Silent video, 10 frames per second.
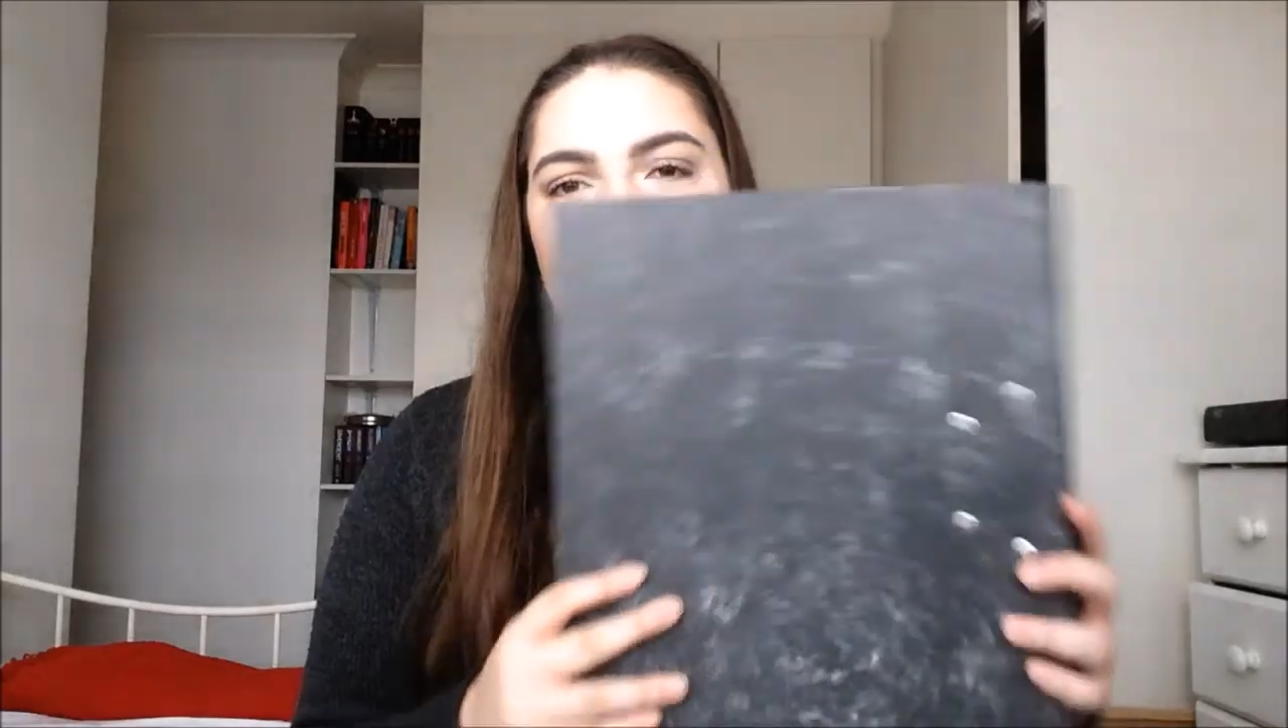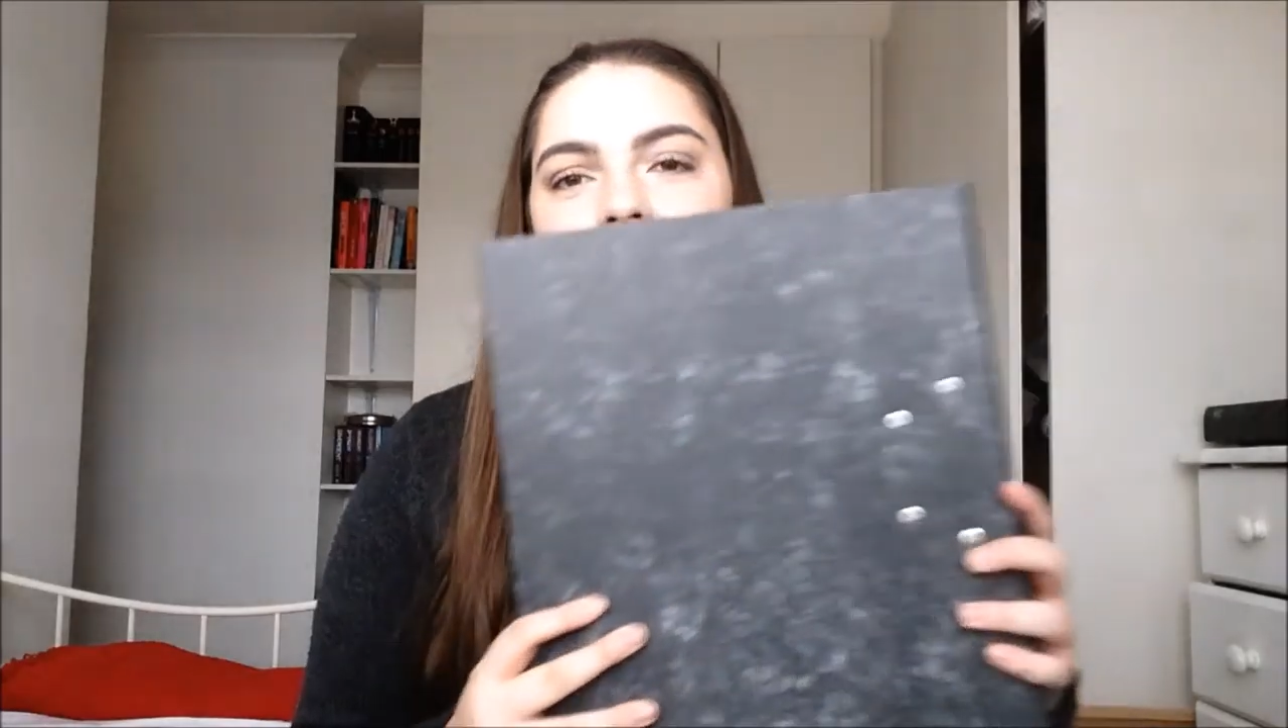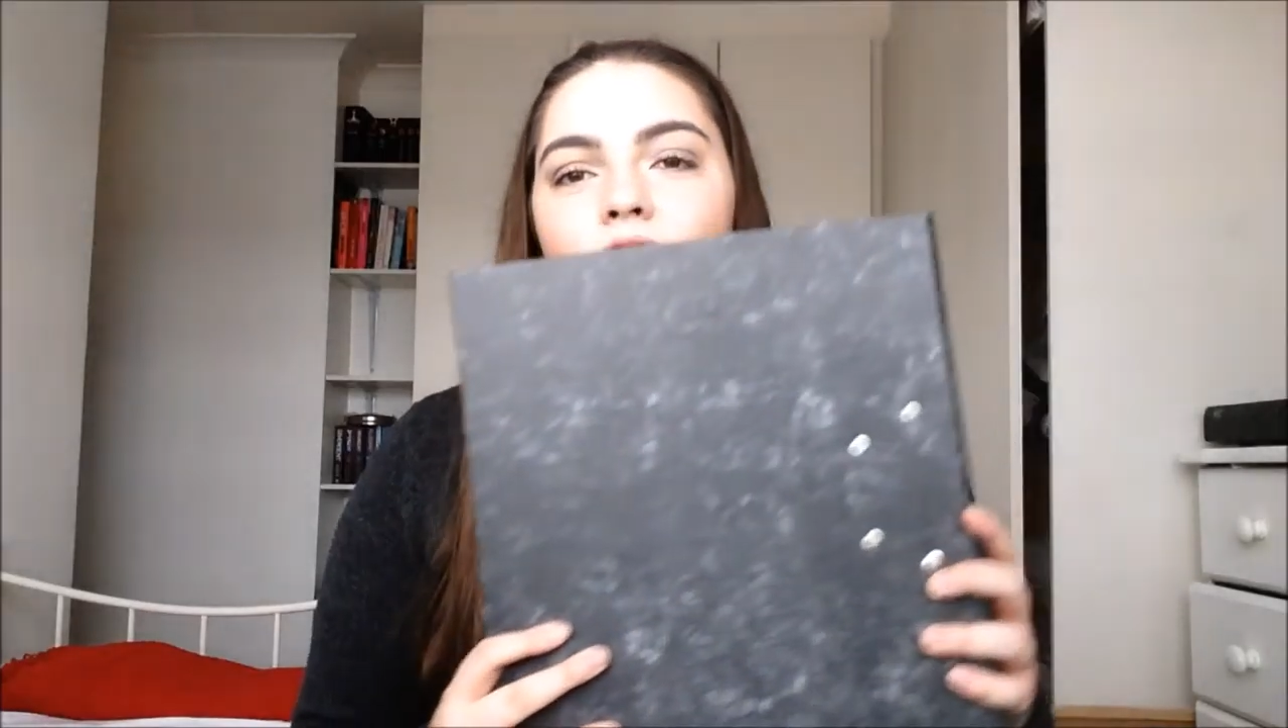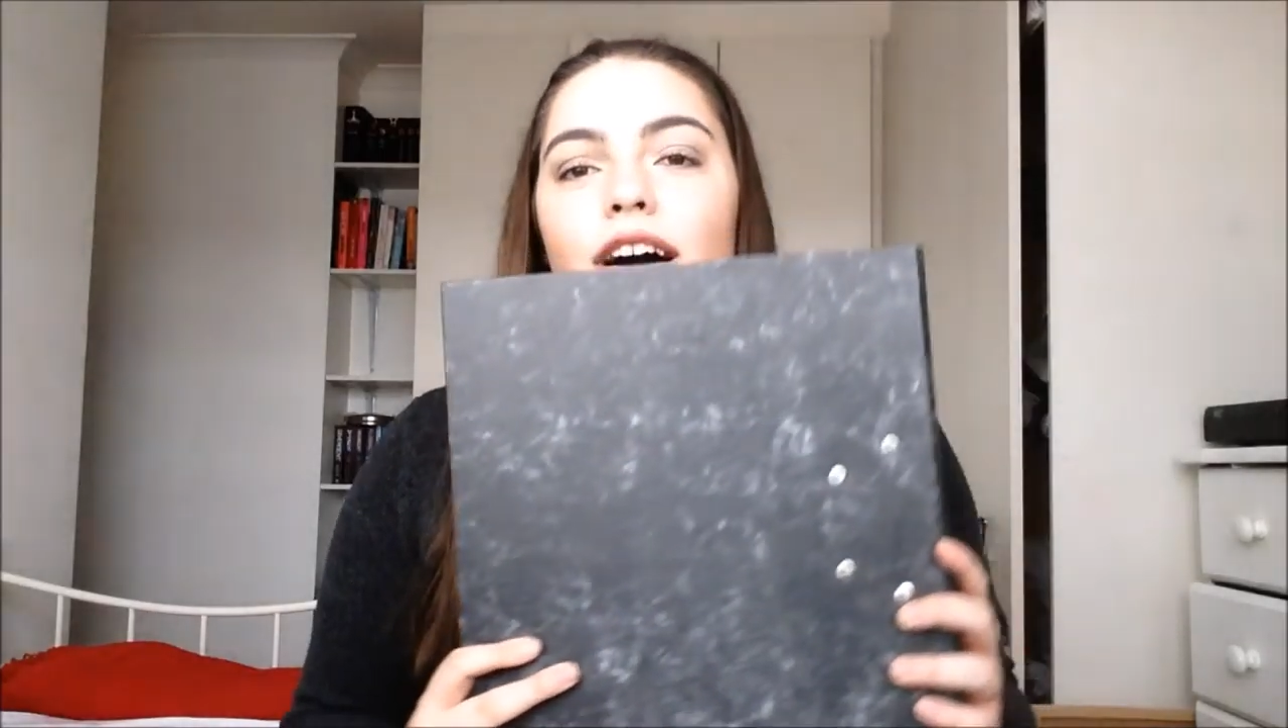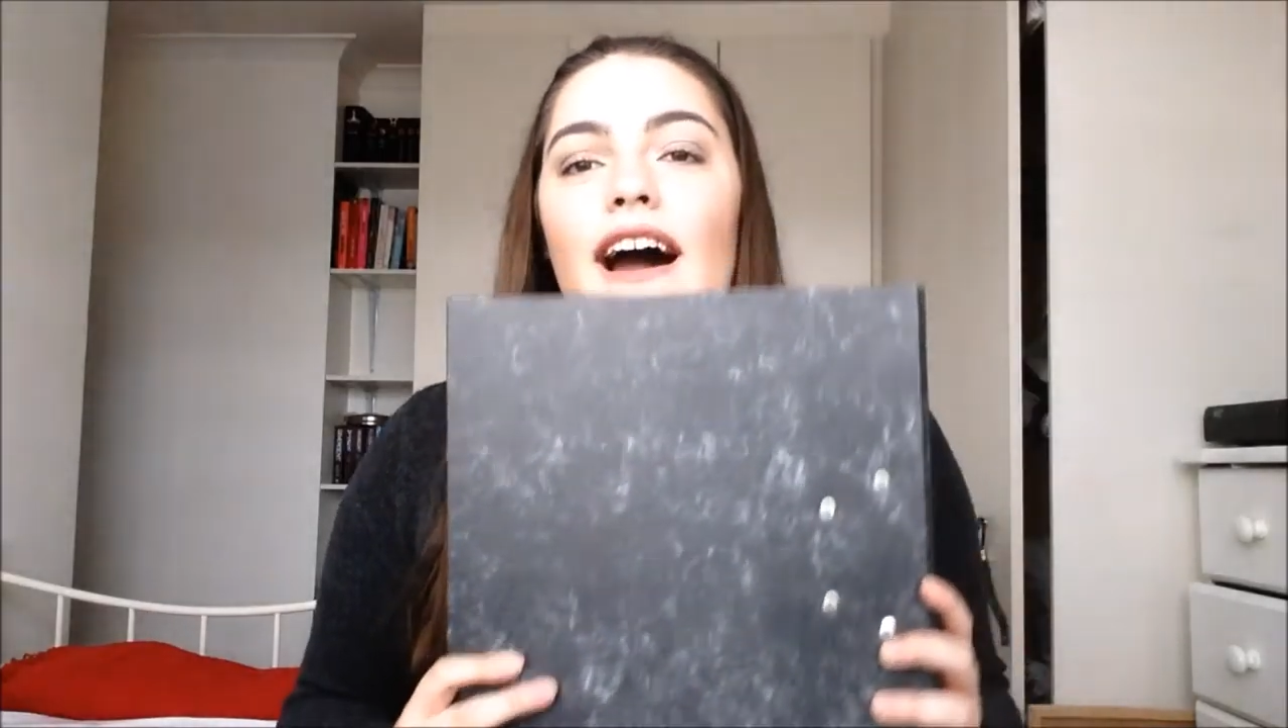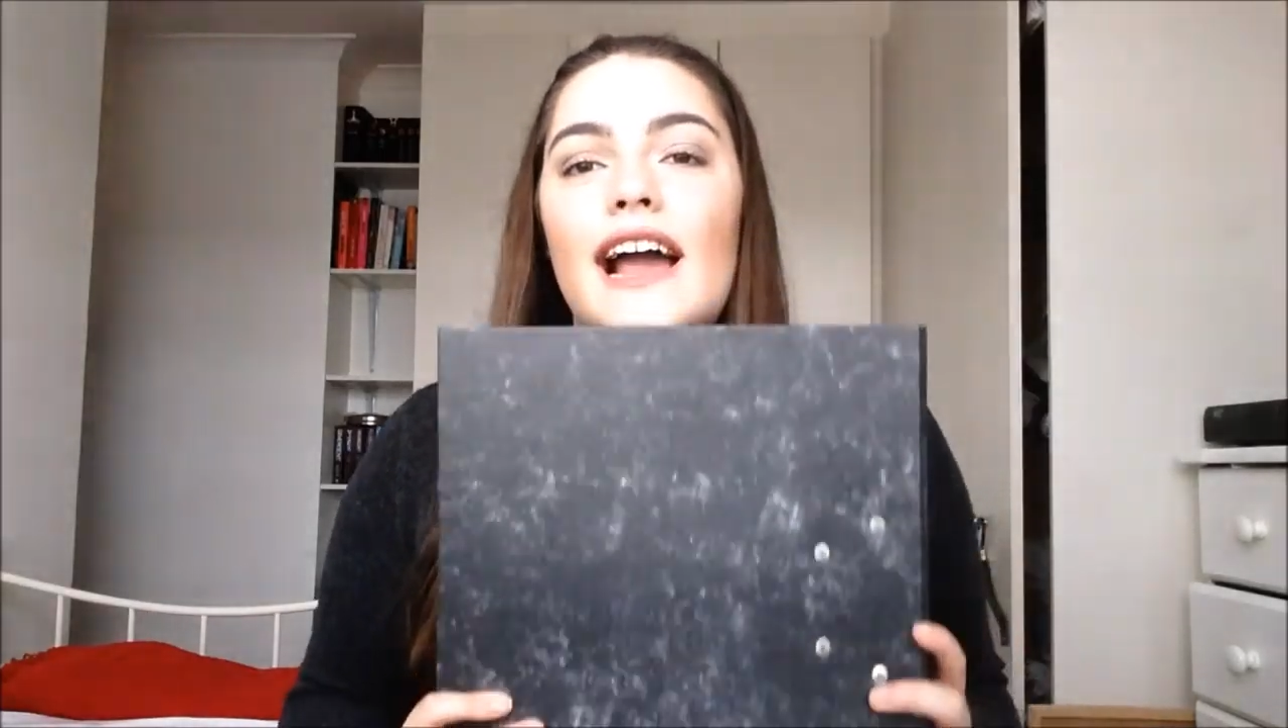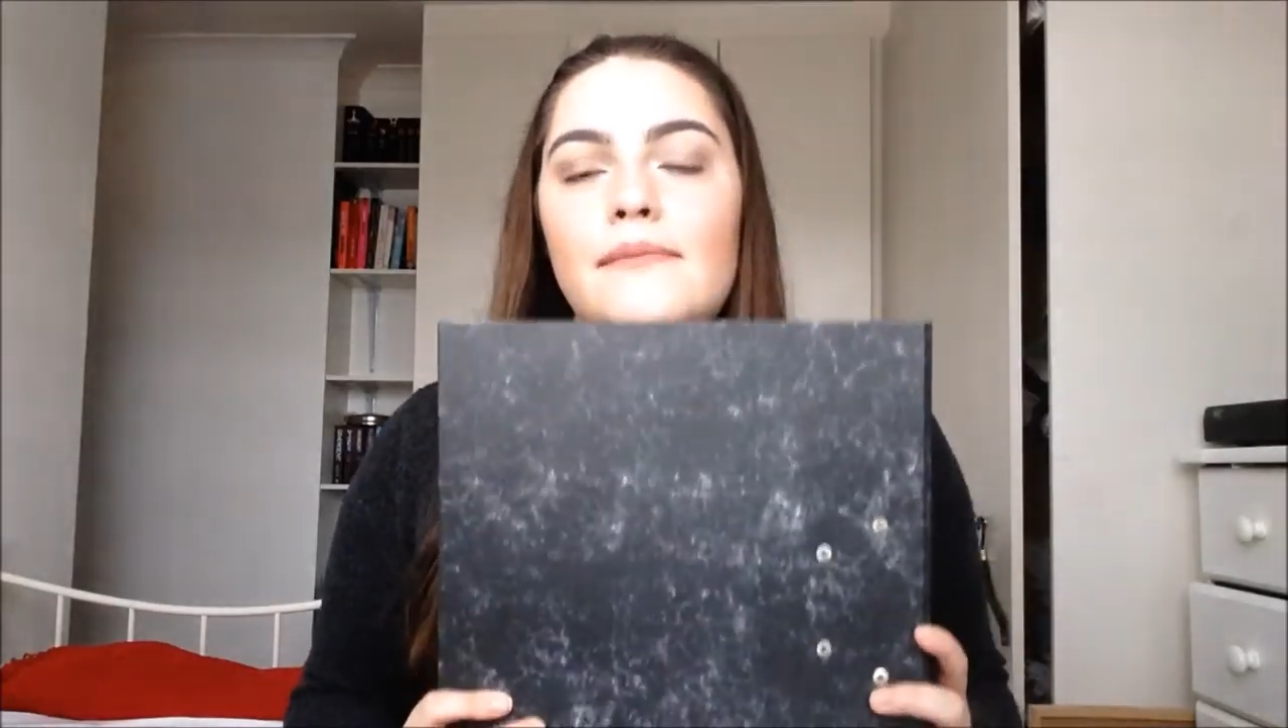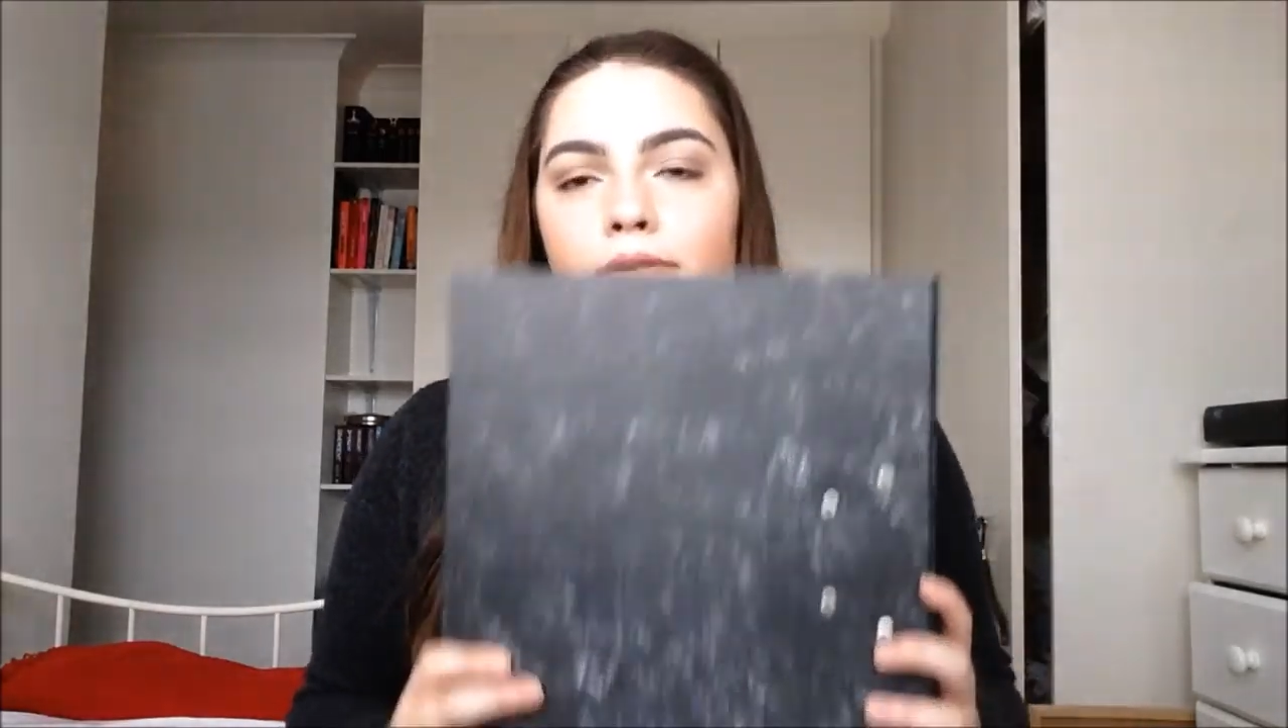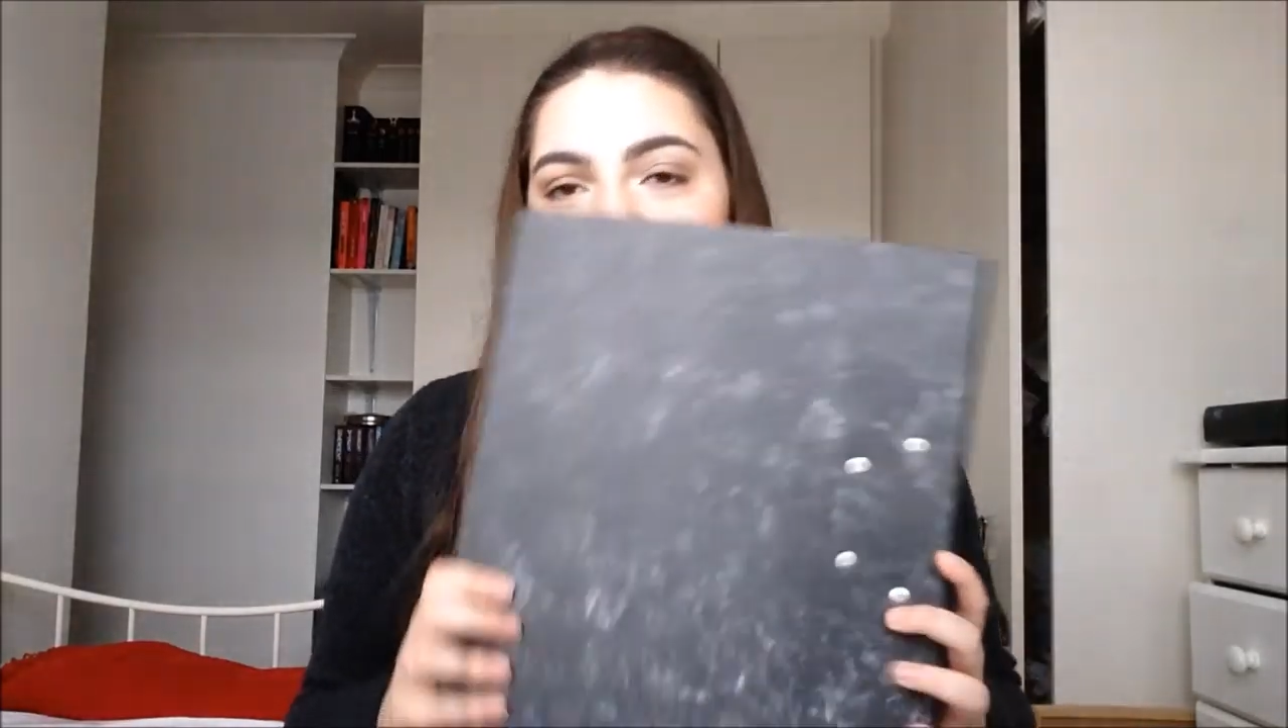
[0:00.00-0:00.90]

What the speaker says: Now I